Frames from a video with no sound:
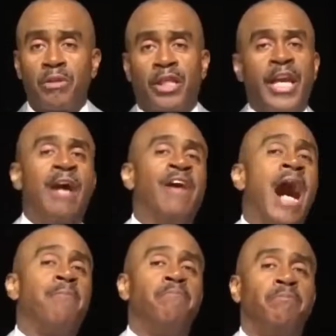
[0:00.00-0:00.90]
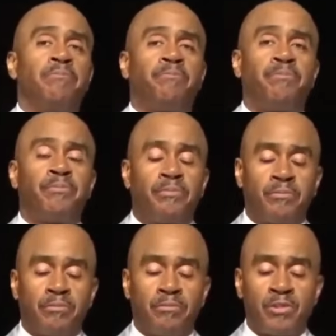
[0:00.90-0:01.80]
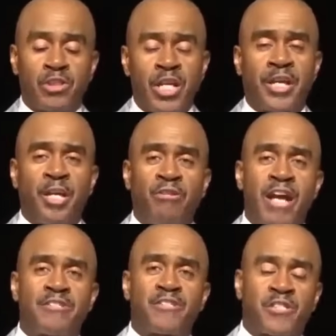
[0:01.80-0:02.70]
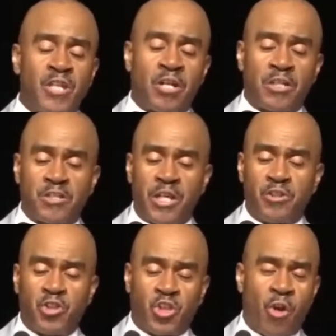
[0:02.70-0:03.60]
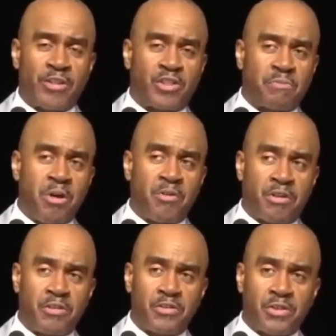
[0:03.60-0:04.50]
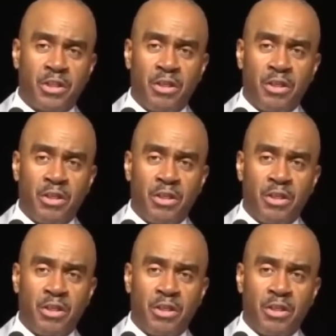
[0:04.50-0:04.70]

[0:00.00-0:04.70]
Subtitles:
Give up. Cigarette suckers and joint smokers,